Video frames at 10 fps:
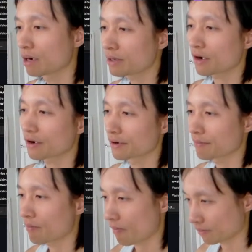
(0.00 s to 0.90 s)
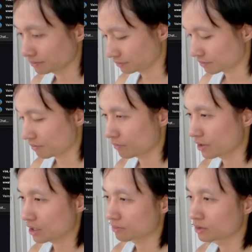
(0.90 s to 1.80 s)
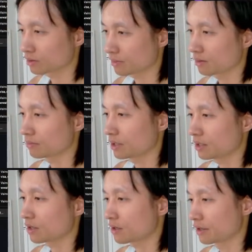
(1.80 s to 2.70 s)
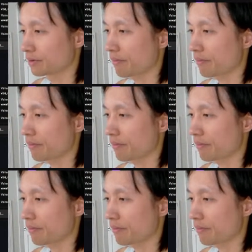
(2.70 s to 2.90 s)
be hard. Web automation might be hard.